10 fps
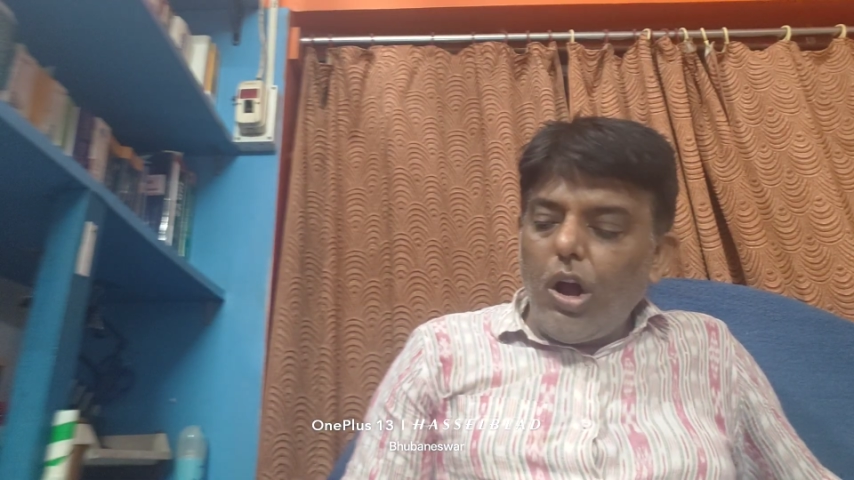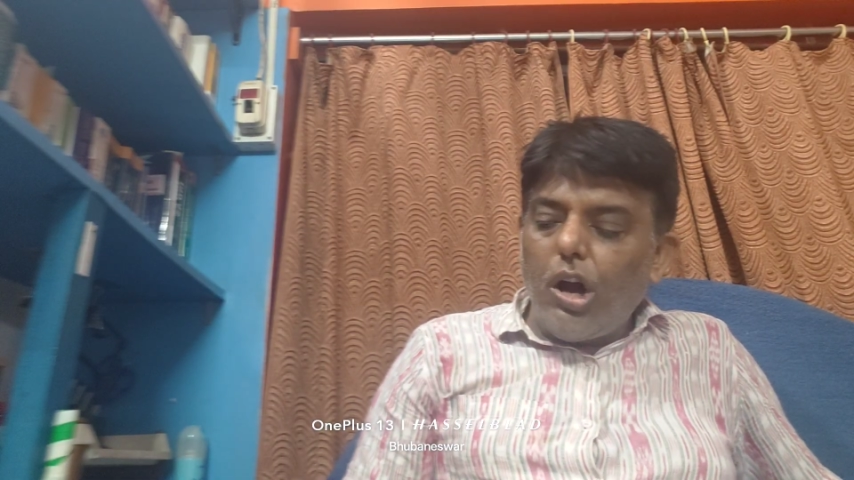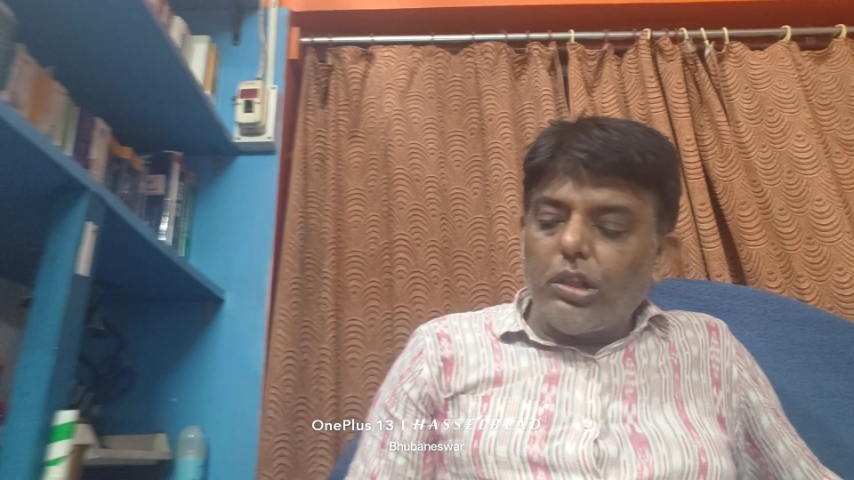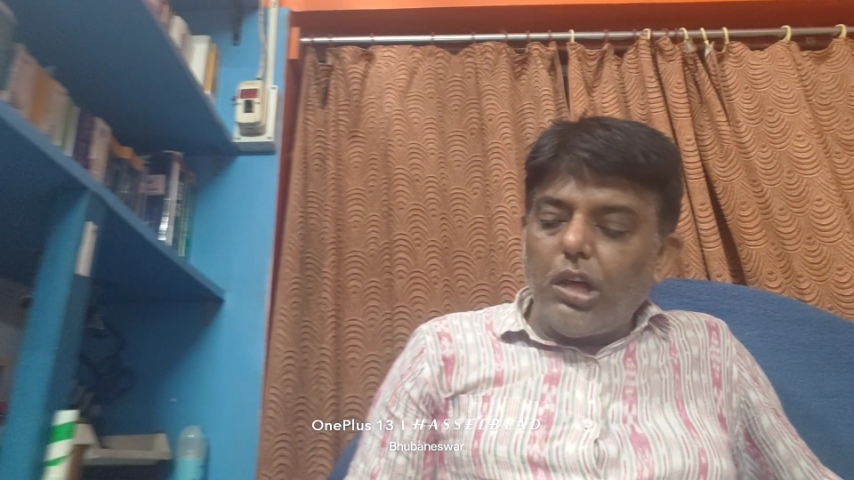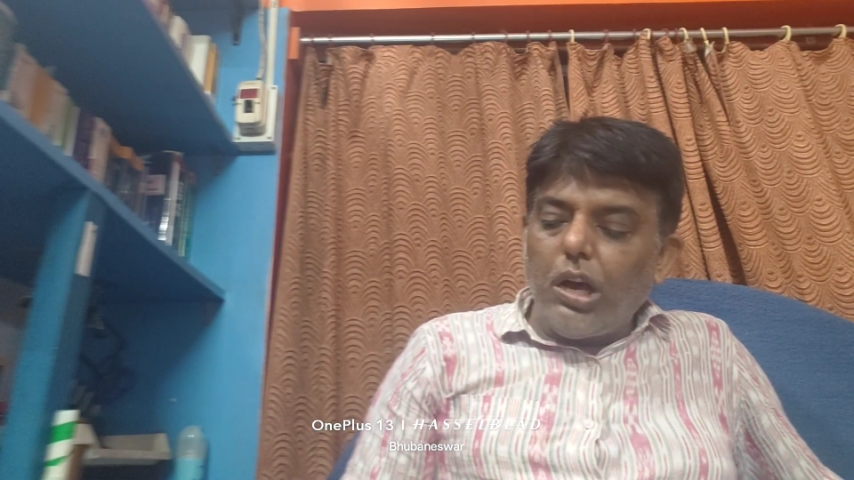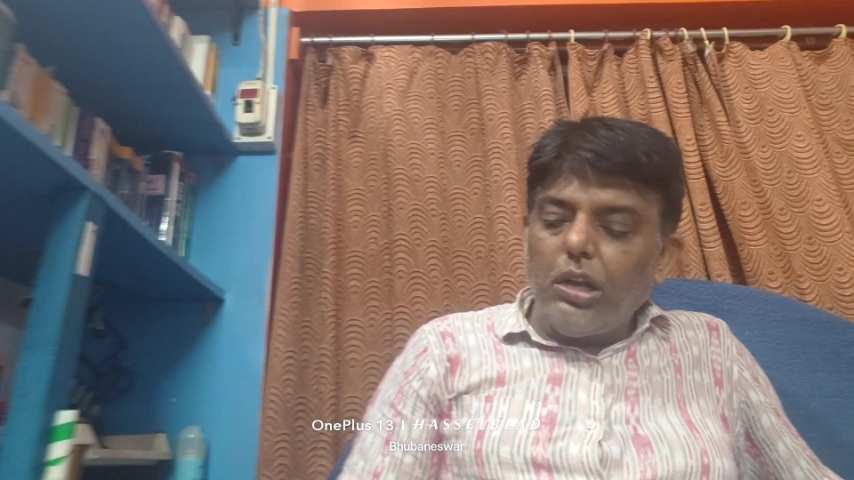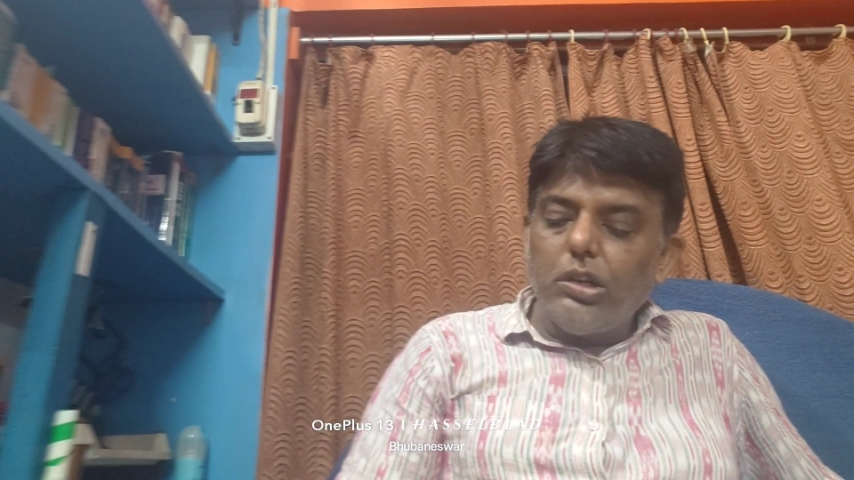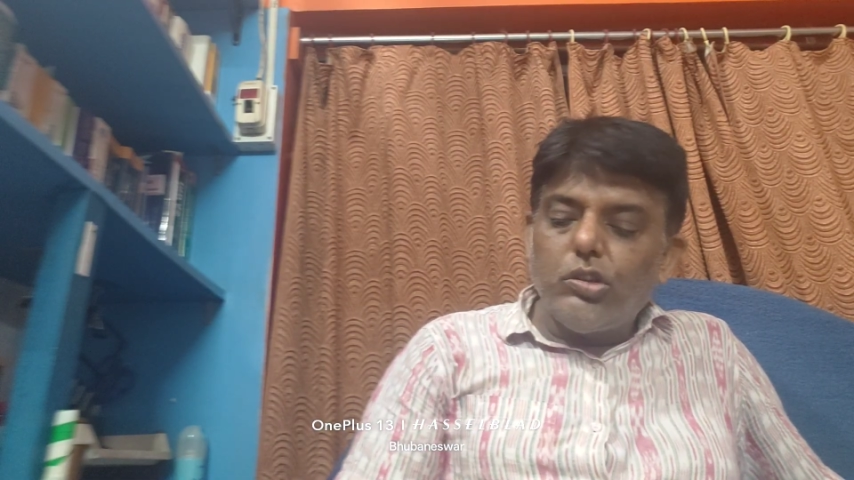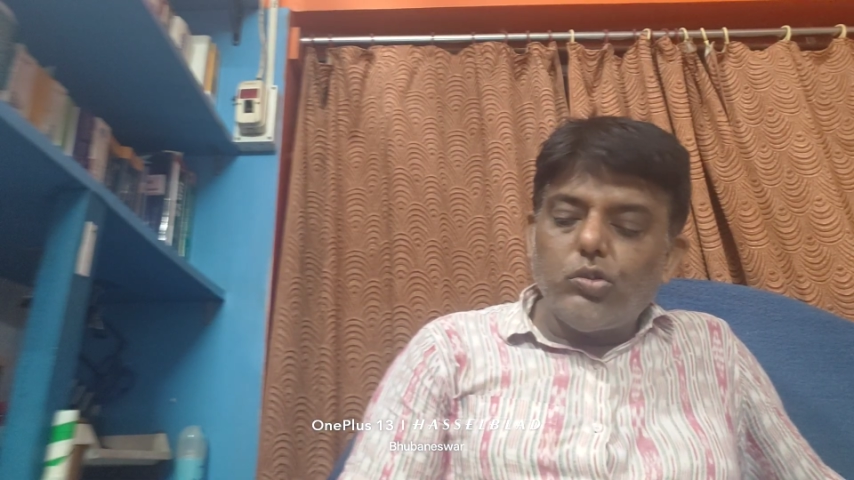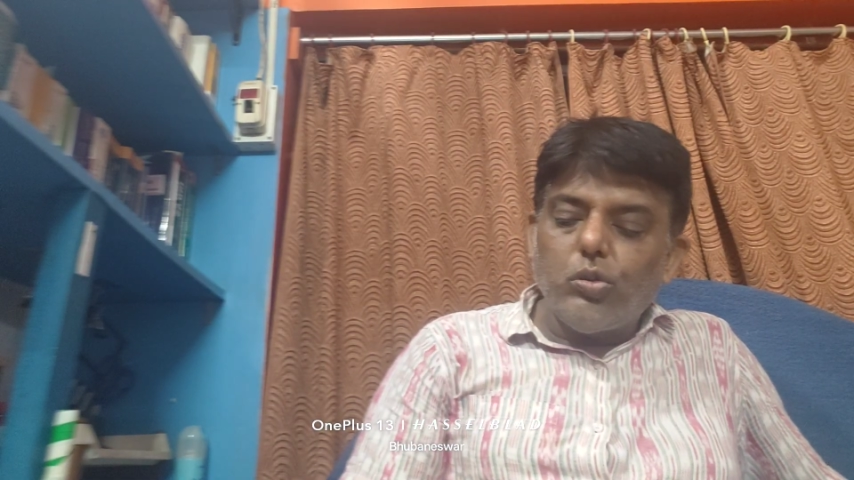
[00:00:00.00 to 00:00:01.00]
other
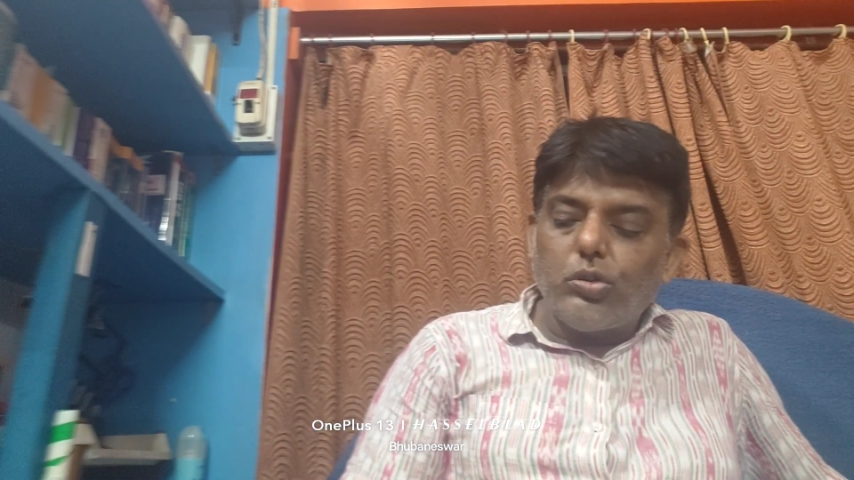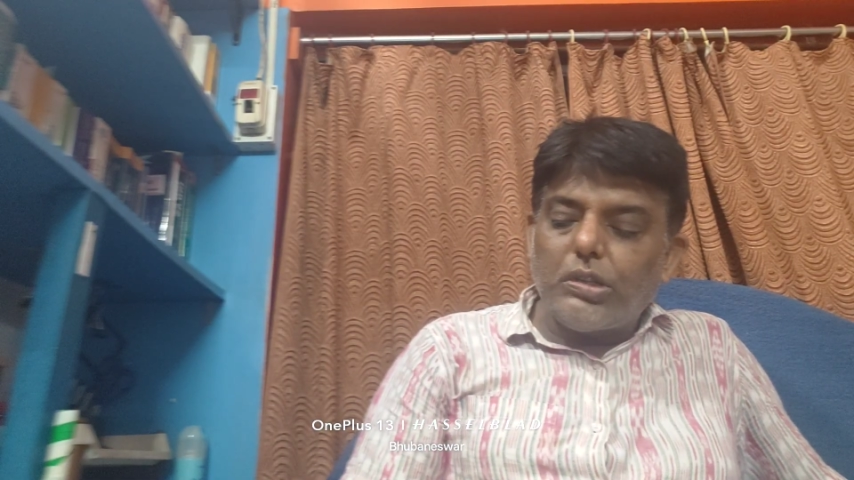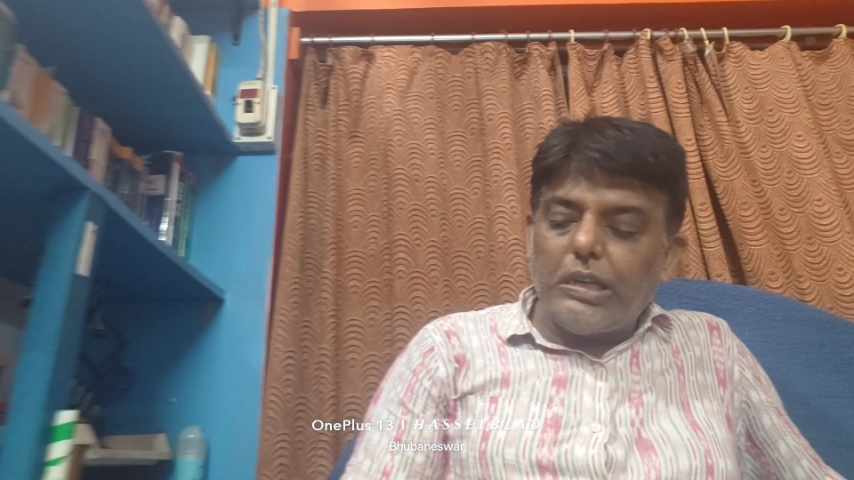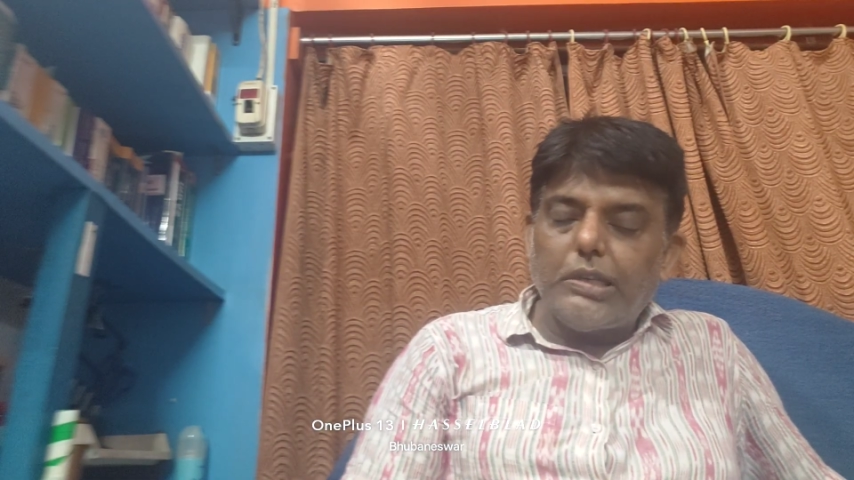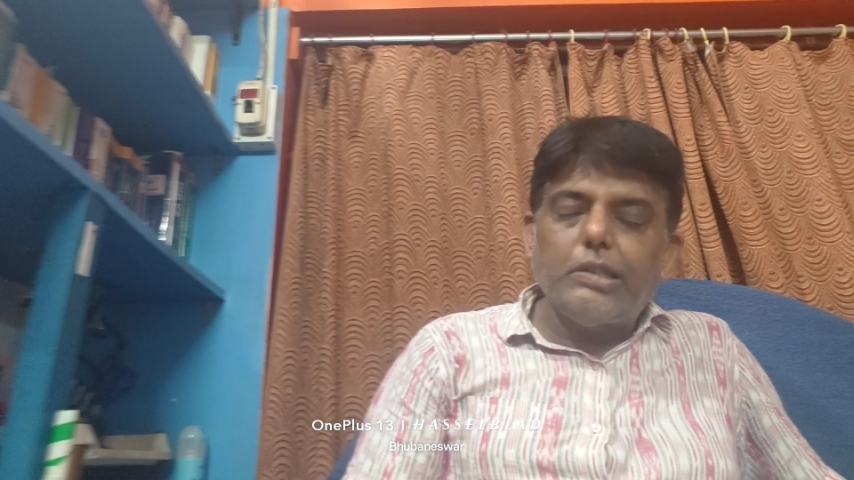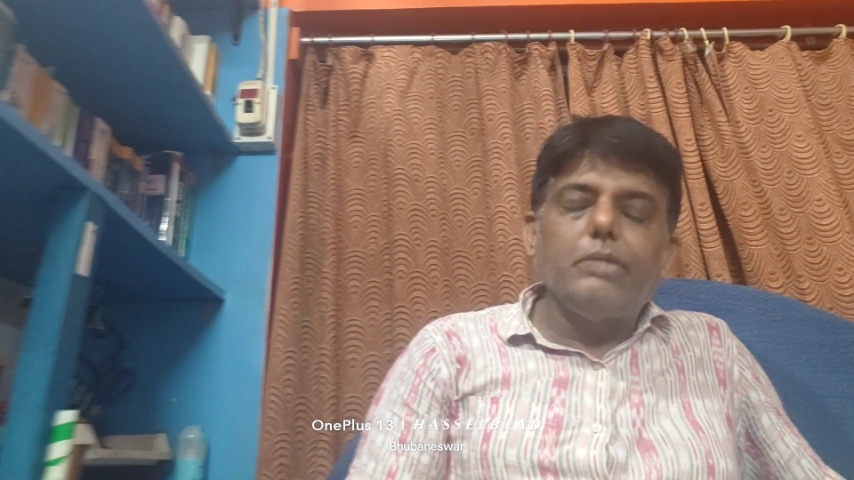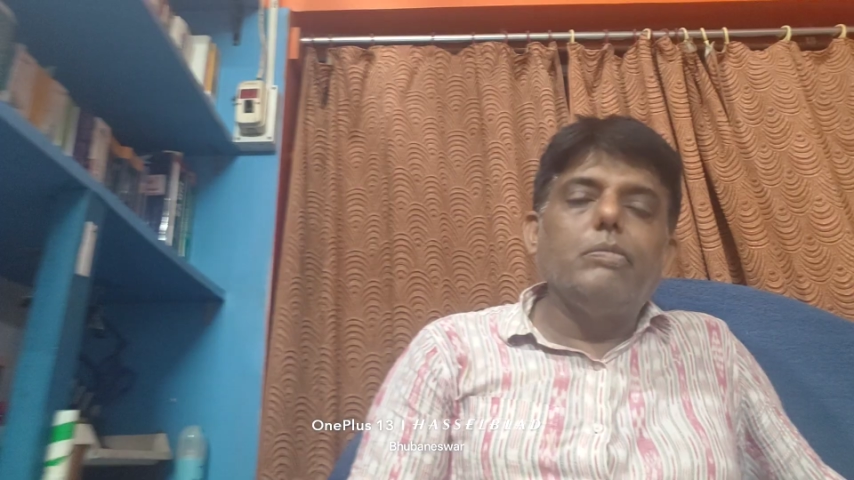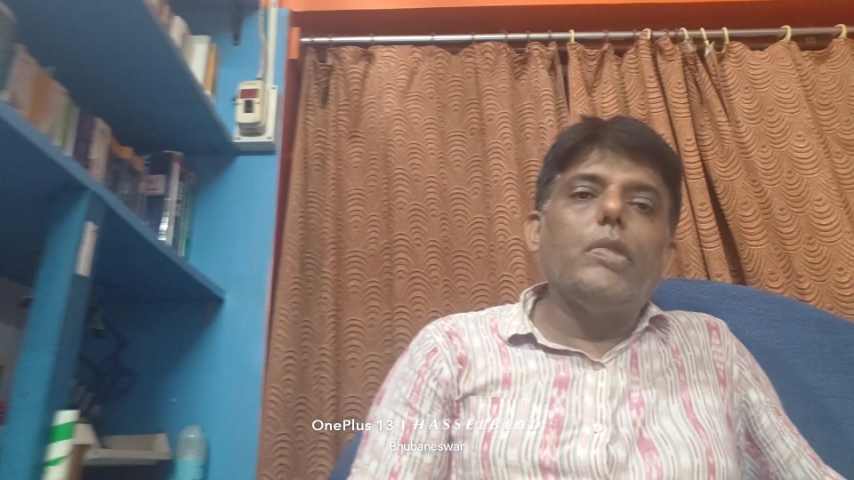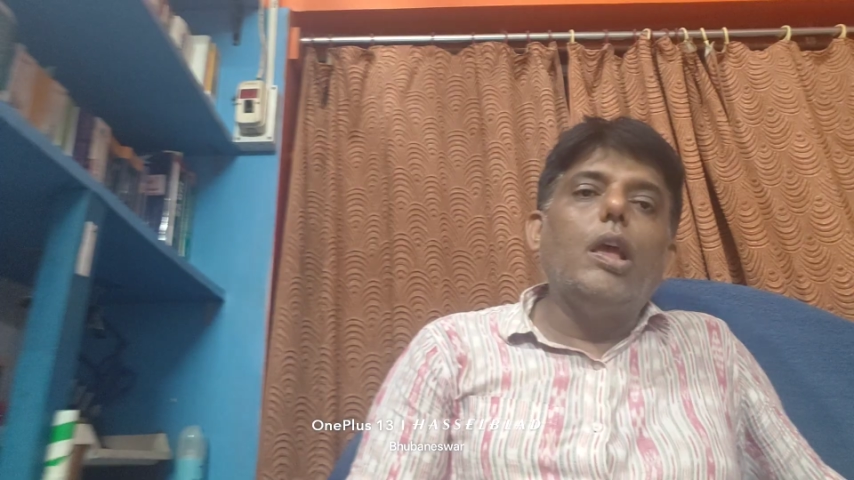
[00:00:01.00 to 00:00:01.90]
sources.